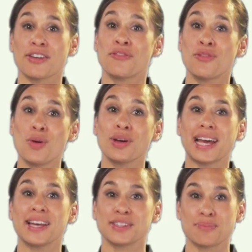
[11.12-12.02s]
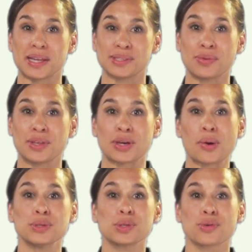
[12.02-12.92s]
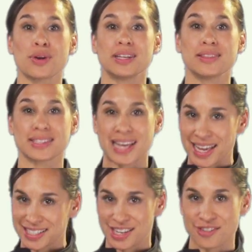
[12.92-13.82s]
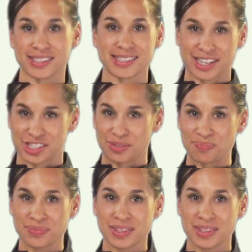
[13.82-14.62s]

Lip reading: there are four layers of muscle that go into creating this anterior section.